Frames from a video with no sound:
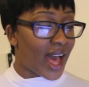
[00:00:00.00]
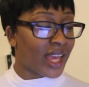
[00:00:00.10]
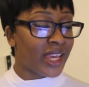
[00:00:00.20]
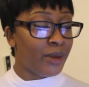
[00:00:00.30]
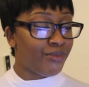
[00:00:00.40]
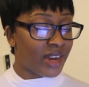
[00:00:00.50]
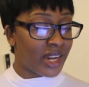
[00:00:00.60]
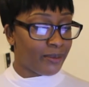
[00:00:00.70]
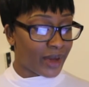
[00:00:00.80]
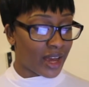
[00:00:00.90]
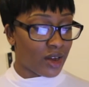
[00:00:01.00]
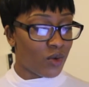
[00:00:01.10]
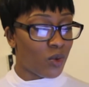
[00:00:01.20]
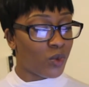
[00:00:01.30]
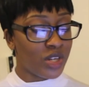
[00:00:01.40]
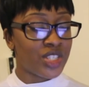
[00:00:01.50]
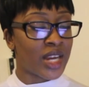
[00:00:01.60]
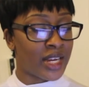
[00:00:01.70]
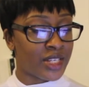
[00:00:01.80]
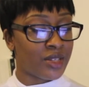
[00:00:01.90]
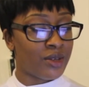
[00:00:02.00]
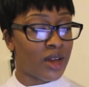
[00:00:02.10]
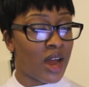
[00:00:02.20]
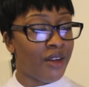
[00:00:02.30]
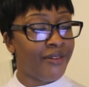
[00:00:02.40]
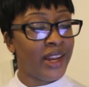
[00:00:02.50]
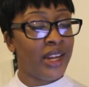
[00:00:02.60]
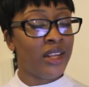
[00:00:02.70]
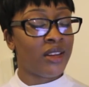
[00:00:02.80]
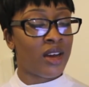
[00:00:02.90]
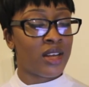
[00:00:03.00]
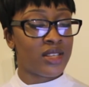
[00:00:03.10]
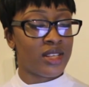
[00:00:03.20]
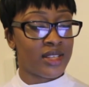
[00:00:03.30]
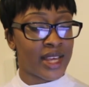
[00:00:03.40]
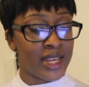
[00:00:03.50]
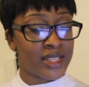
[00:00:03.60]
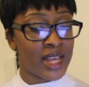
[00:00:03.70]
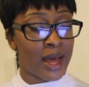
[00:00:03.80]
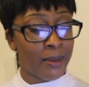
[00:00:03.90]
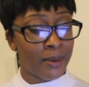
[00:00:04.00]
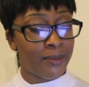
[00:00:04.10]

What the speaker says: I keep running back. What should I do? I really need answers ASAP.